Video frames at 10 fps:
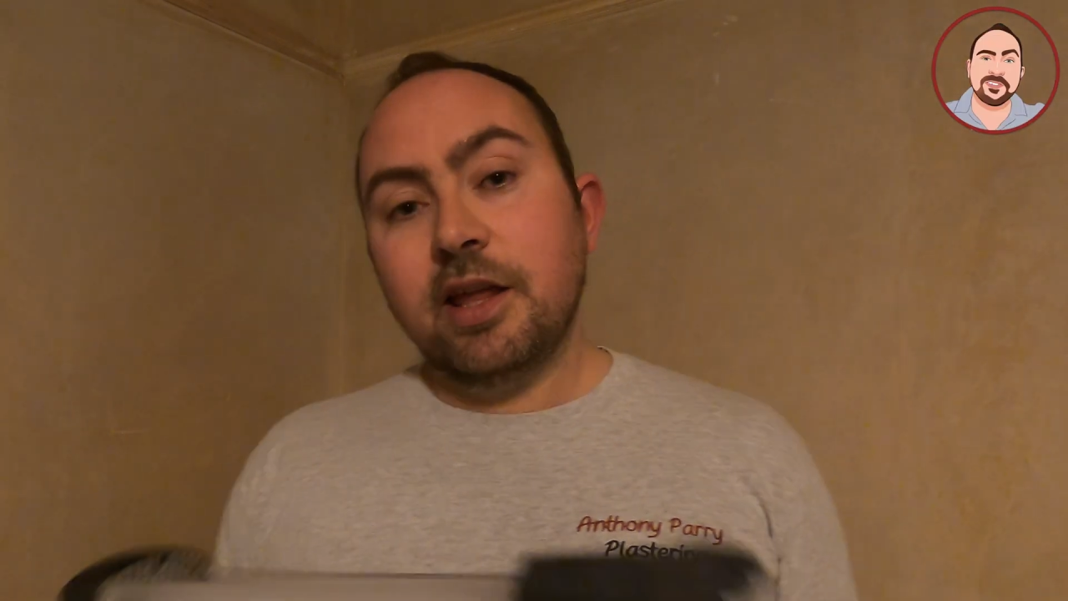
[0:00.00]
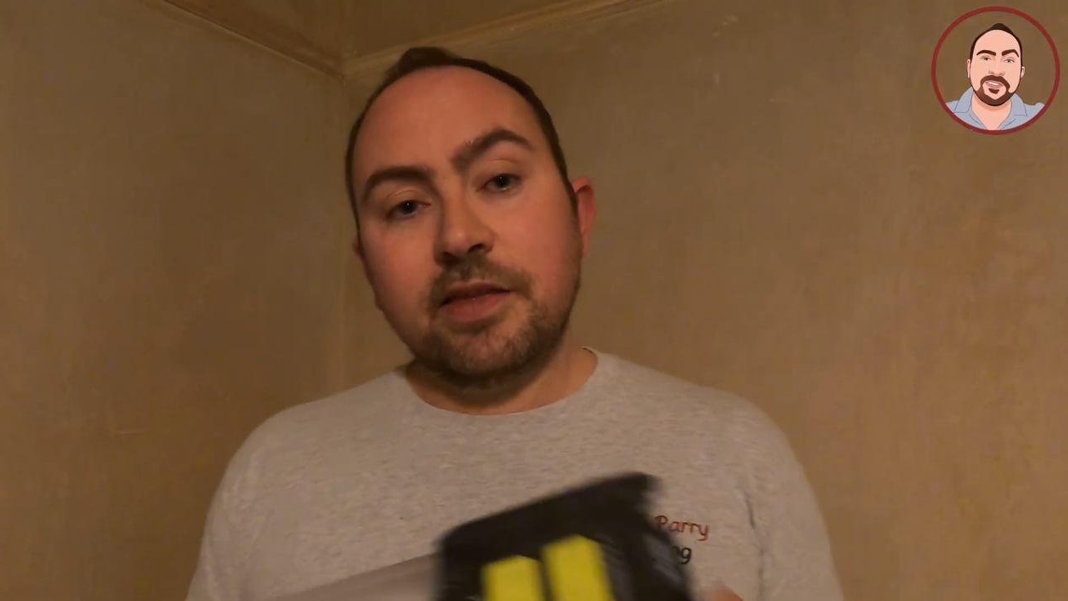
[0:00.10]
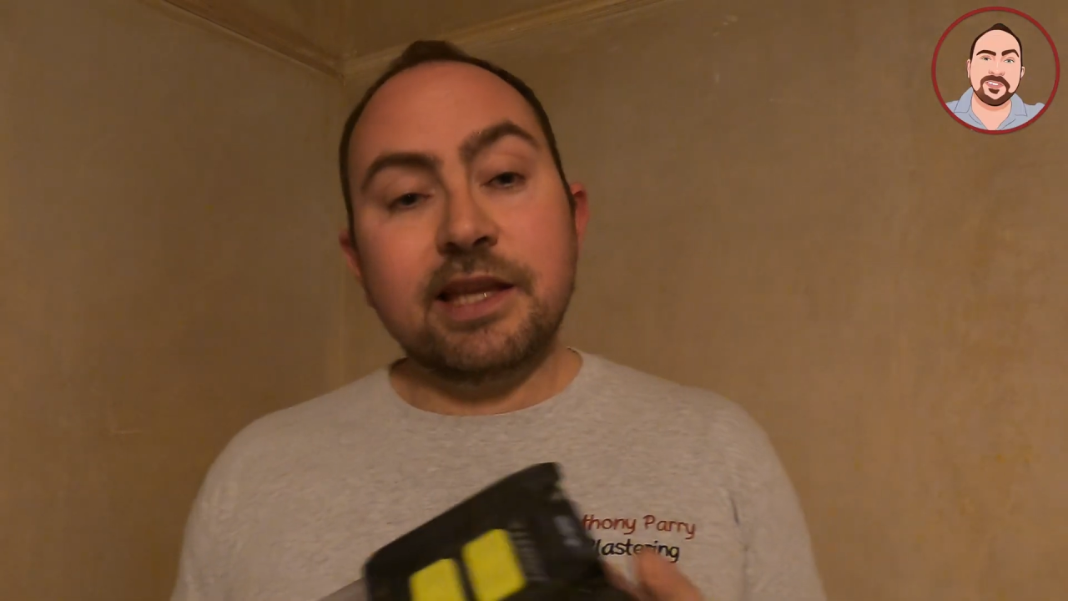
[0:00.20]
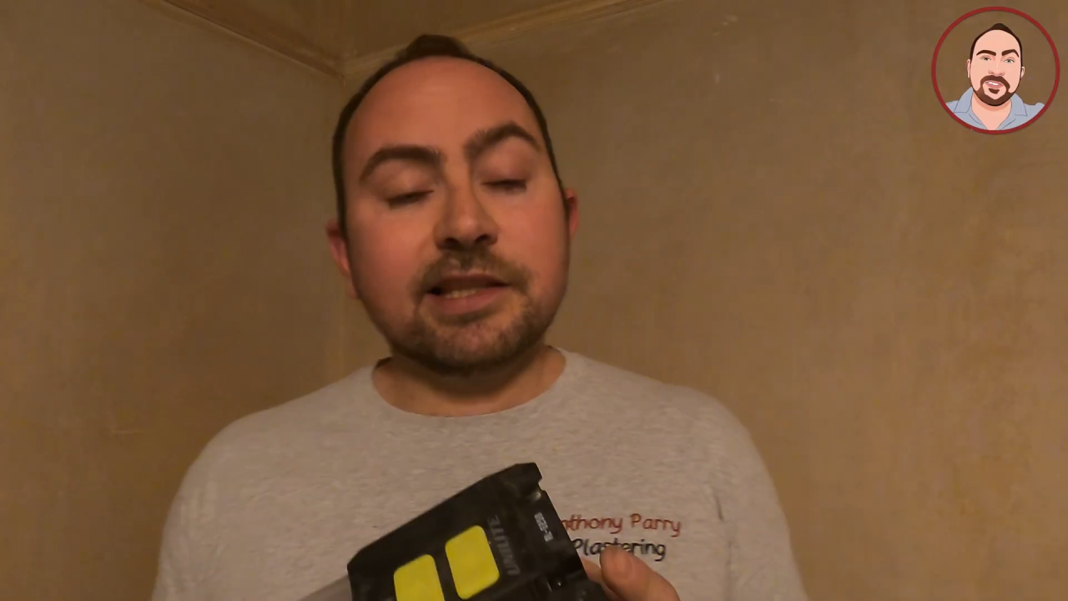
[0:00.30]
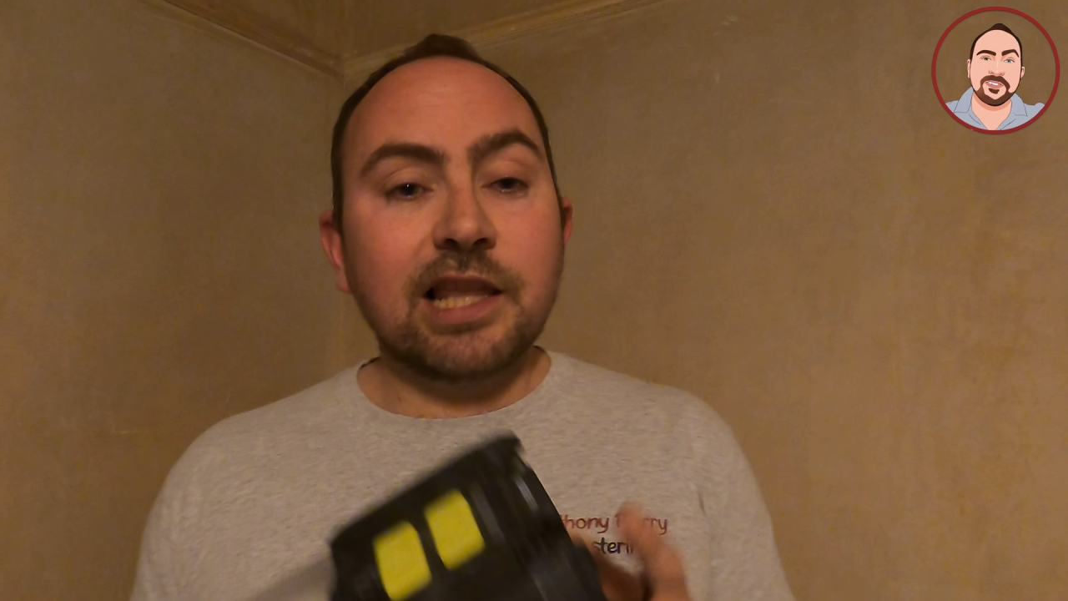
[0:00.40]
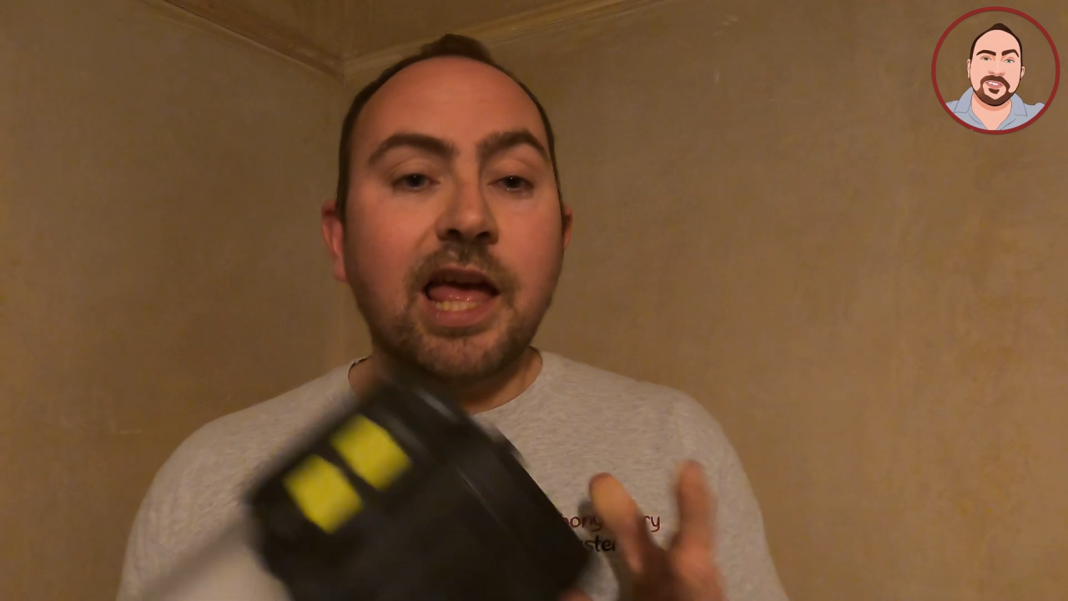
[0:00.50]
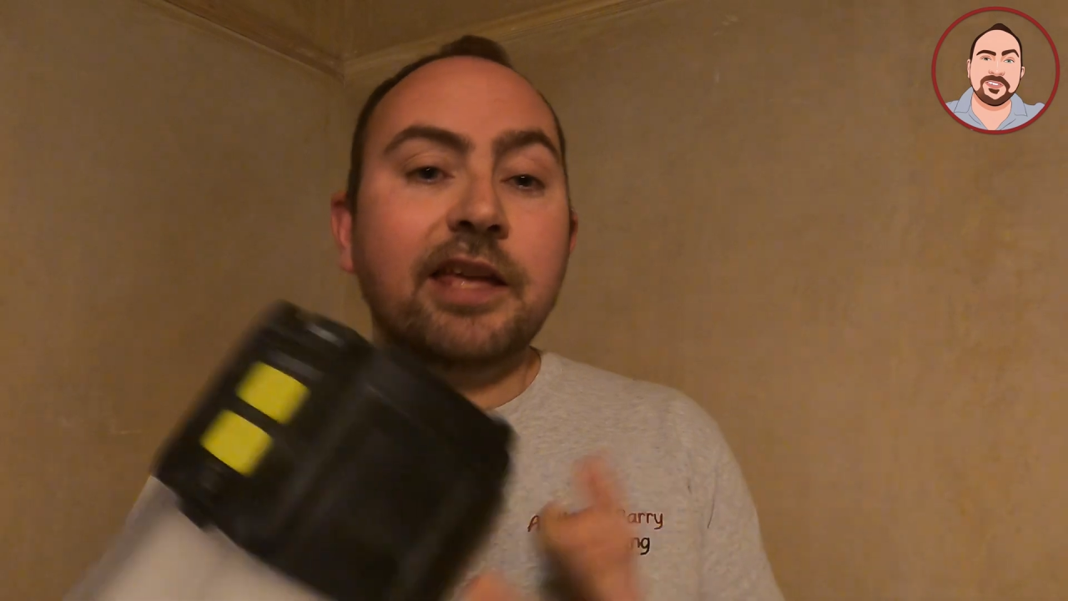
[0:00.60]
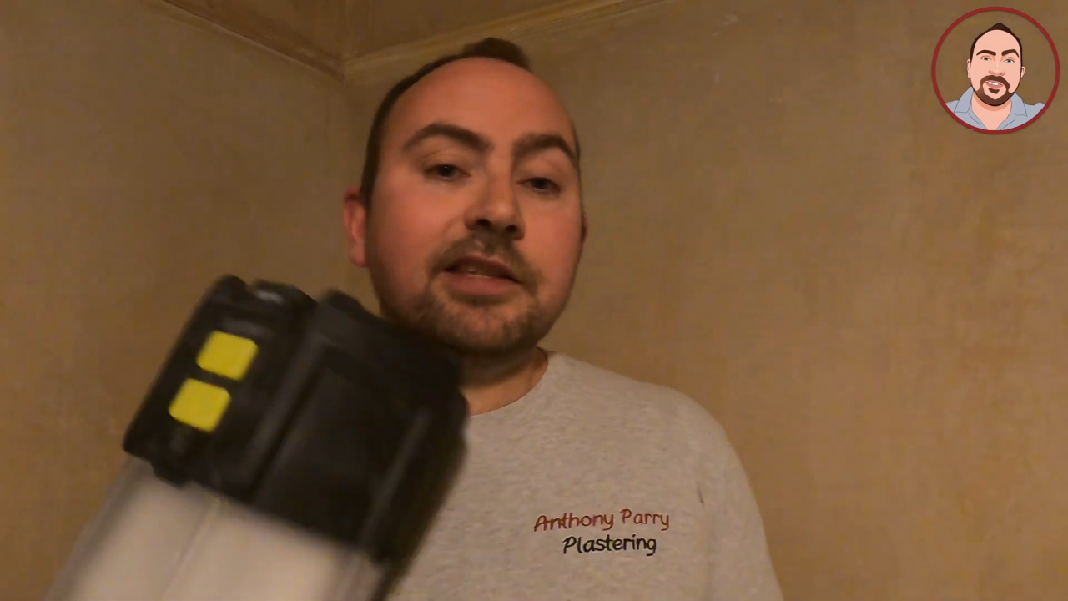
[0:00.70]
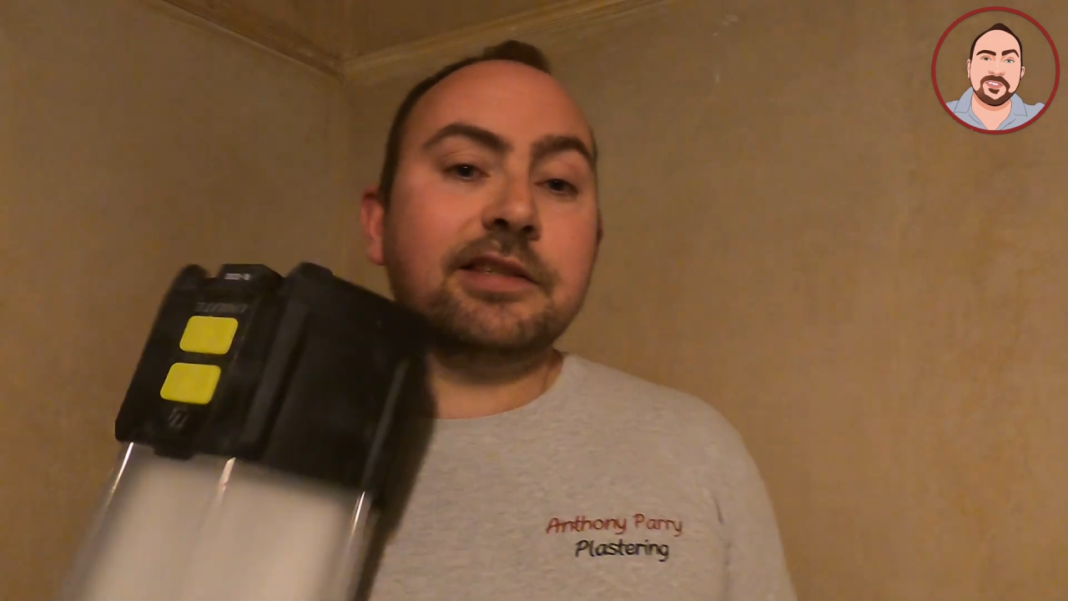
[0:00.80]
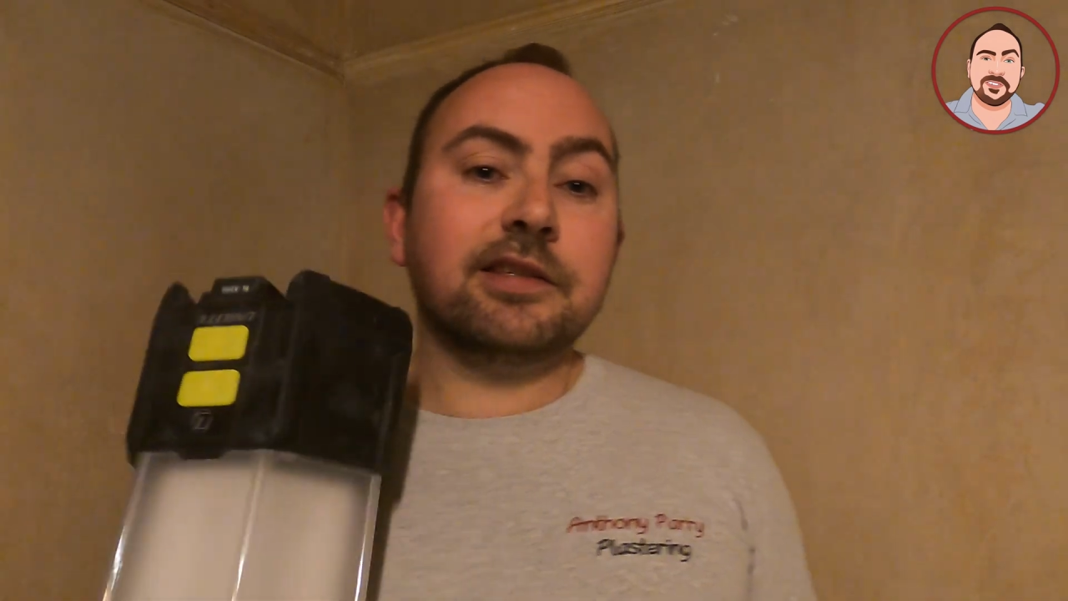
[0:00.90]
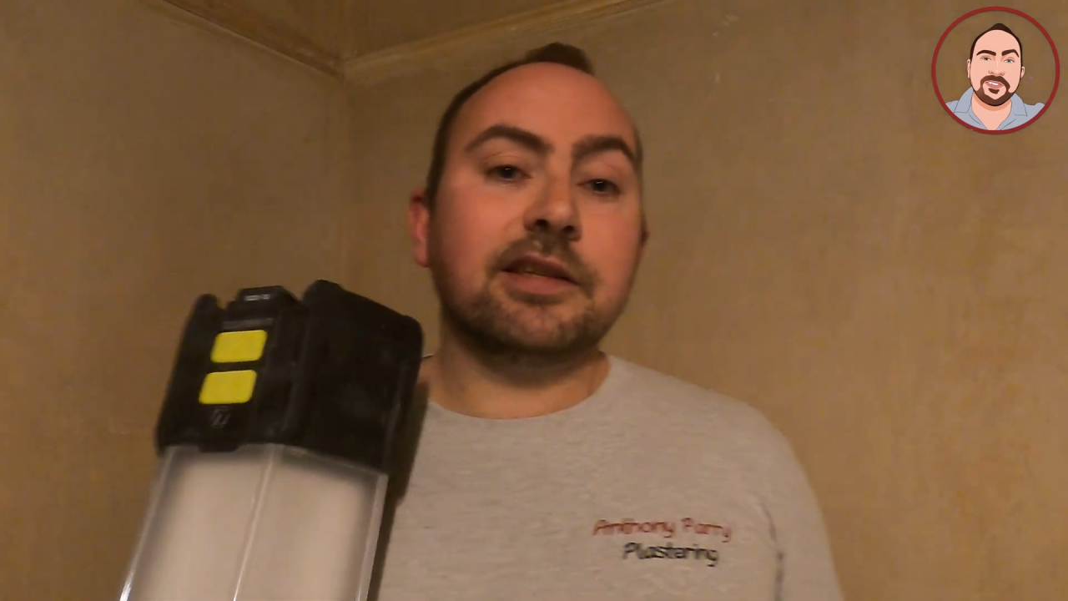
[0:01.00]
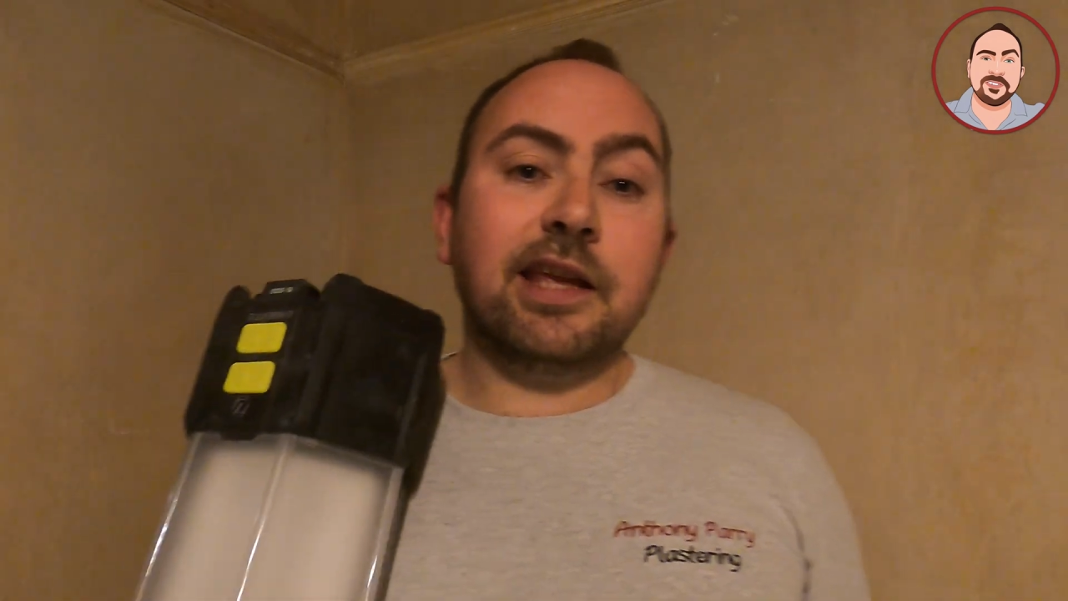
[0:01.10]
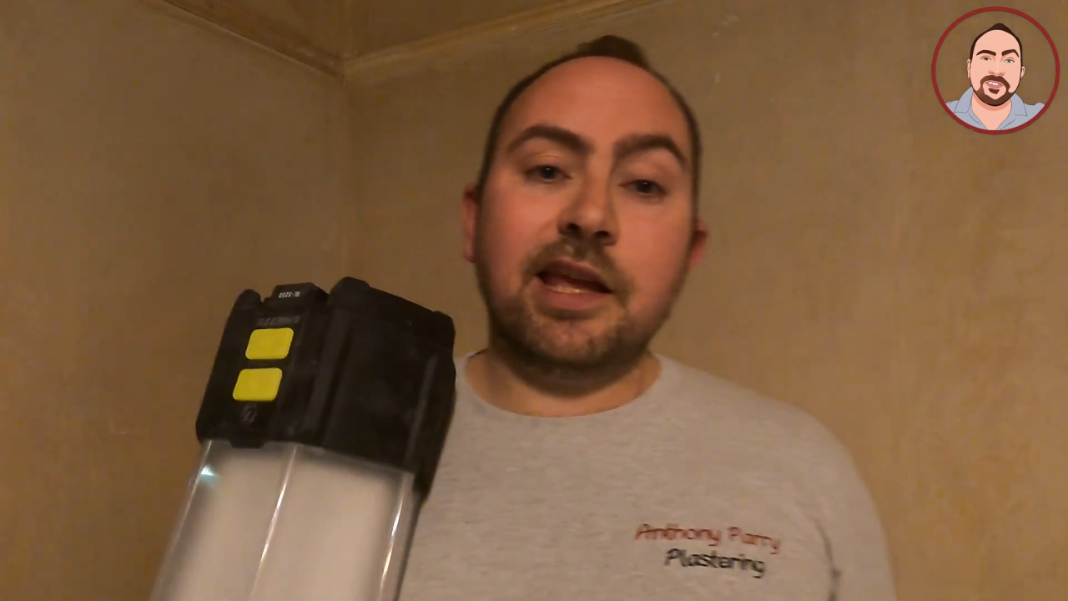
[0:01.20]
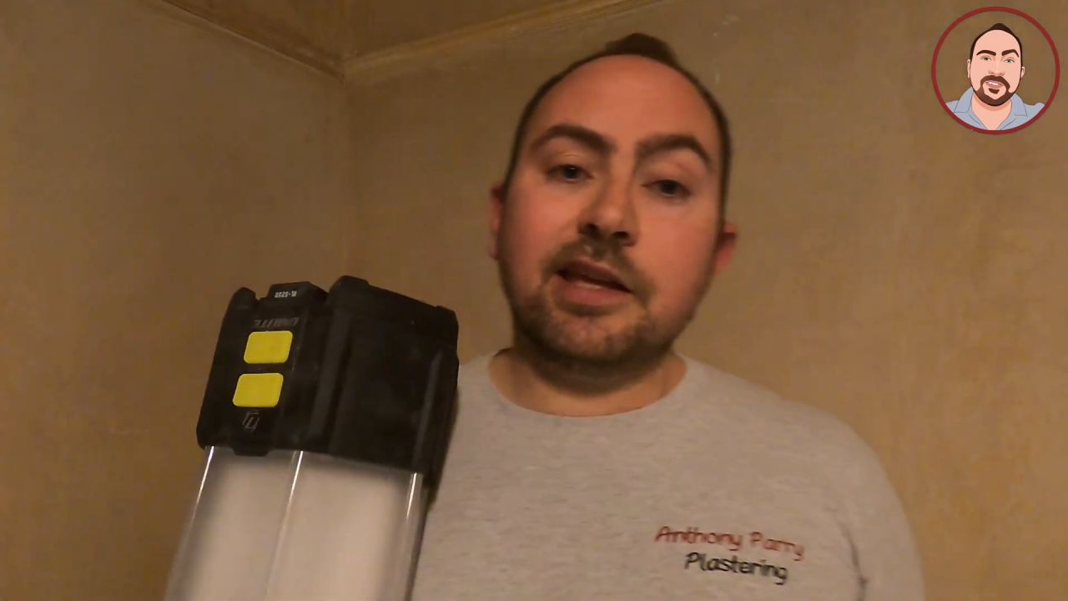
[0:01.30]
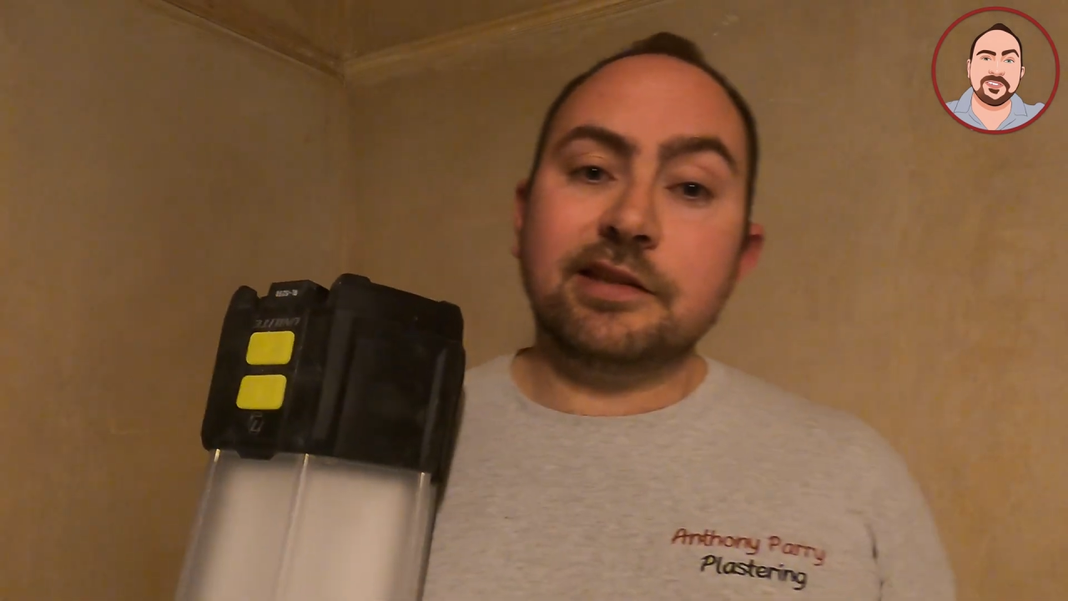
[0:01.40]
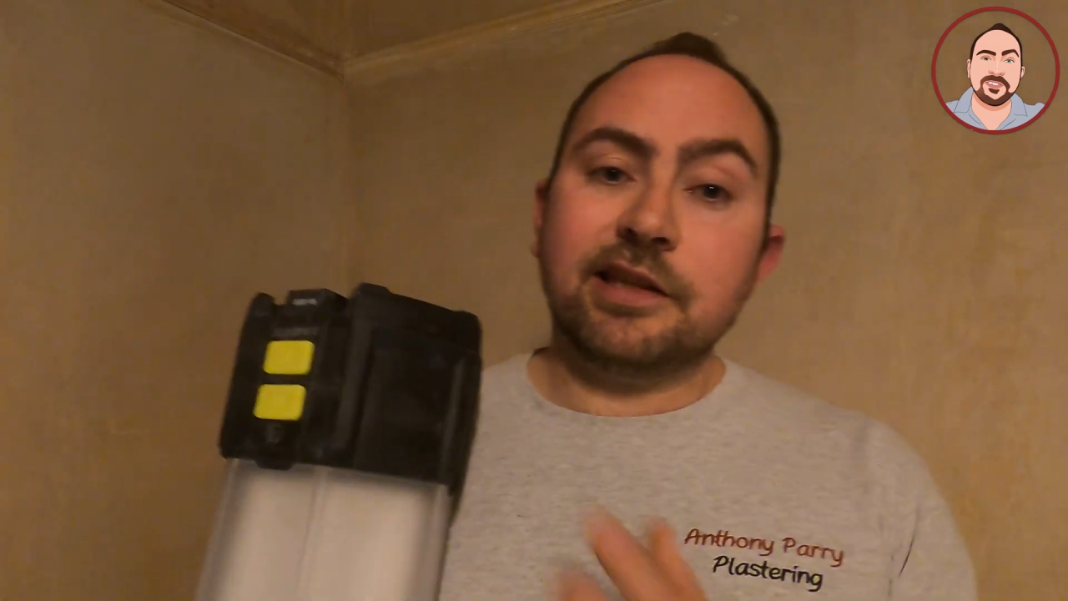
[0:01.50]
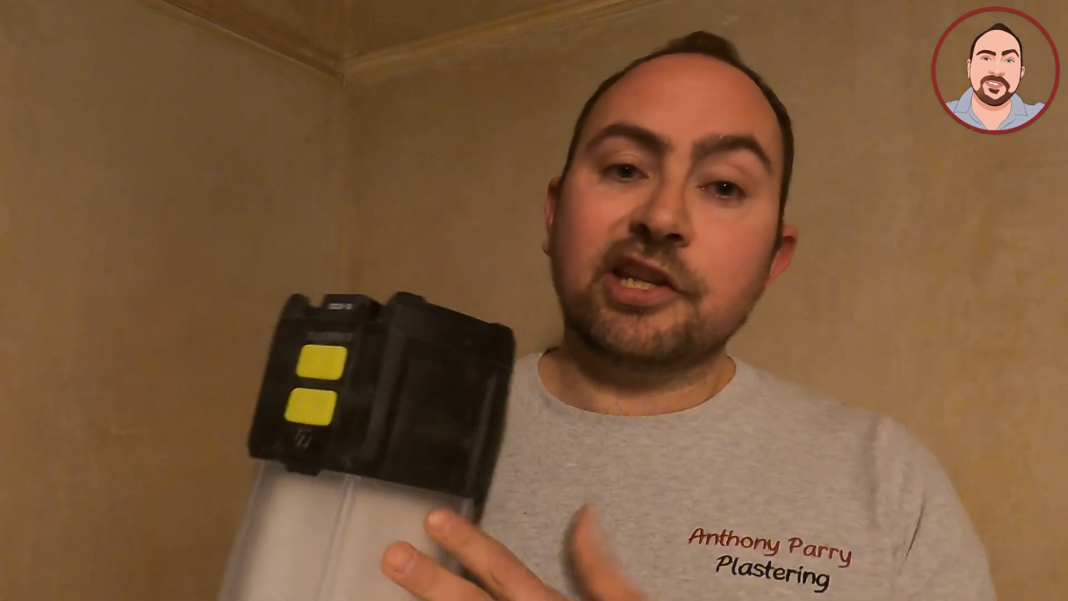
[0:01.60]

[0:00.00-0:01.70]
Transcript: this light is